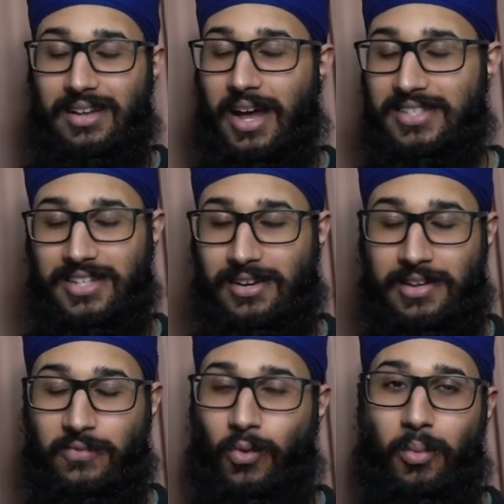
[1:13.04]

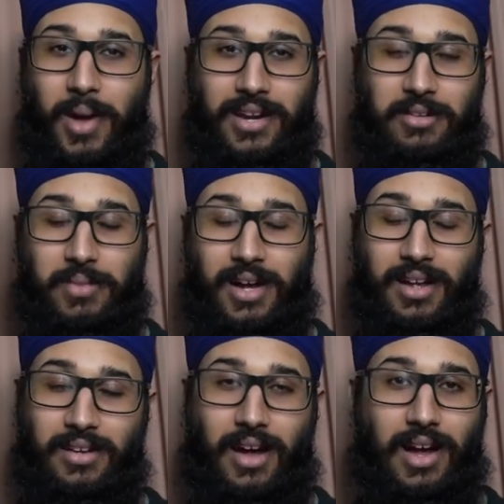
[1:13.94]
accidentally formatted
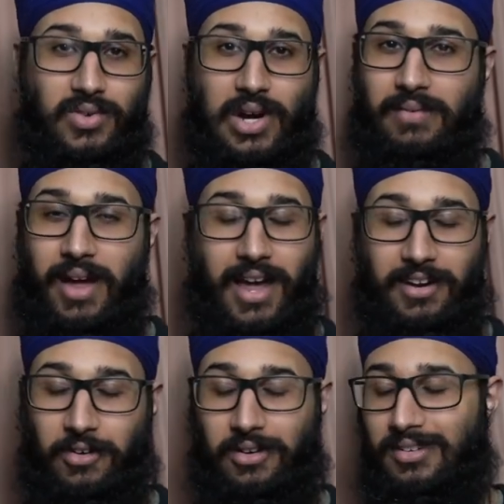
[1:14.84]
my hard drive I had
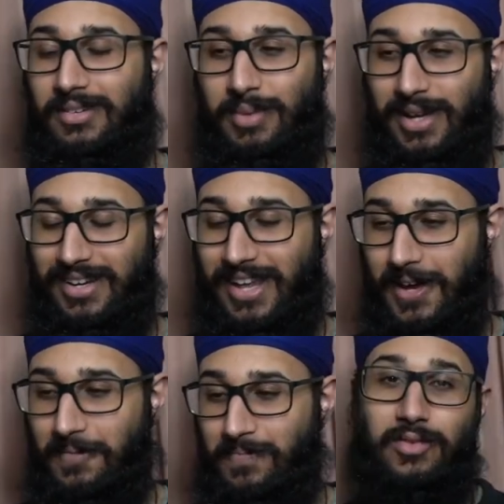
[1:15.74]
it on. But
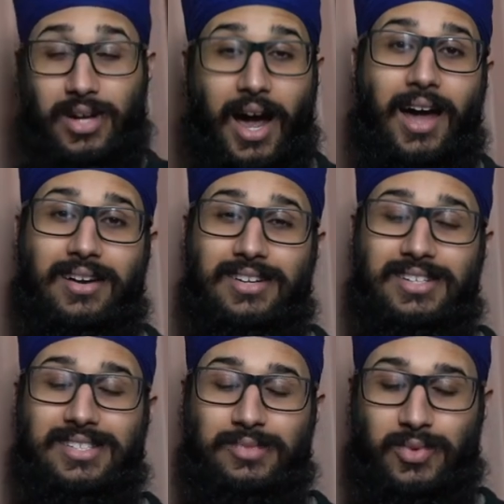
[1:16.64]
yeah.
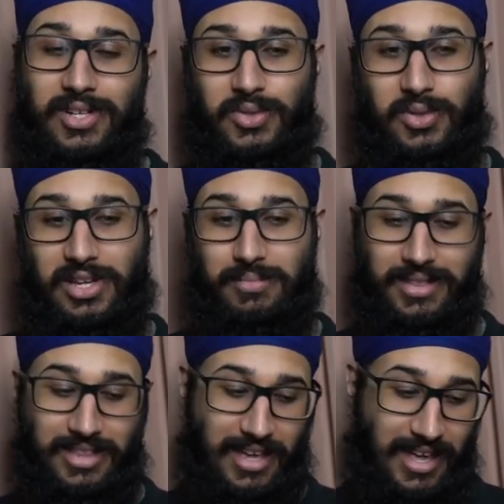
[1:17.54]
Regardless, we are talking
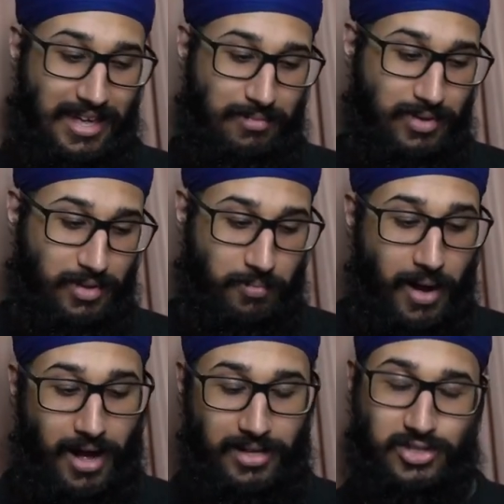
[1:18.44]
about the game, the
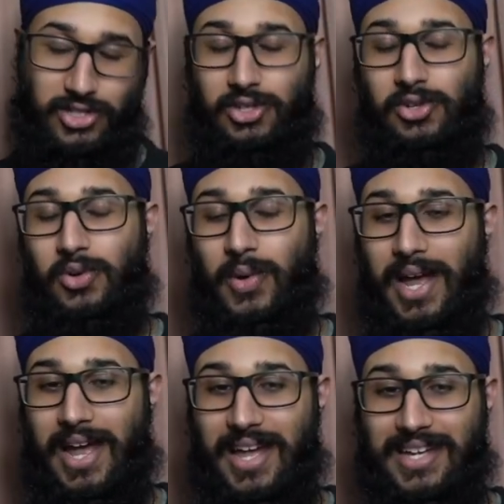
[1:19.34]
part two,
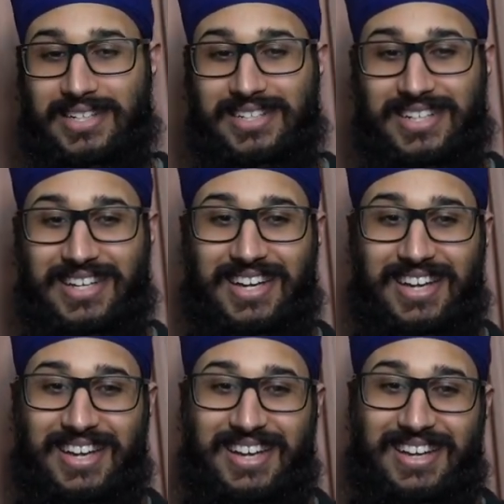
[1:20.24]
and
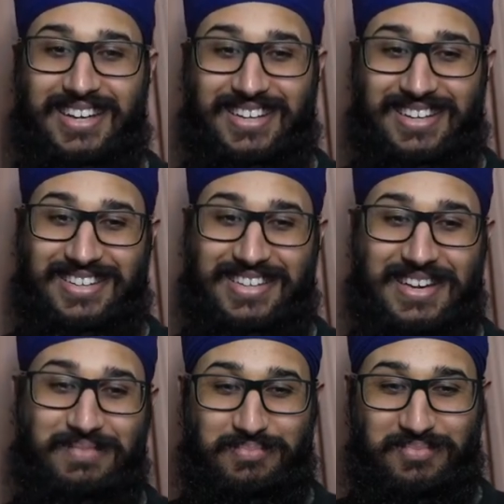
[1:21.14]
you
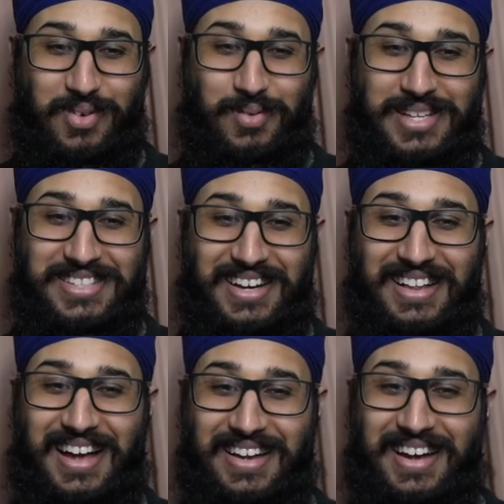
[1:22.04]
can probably tell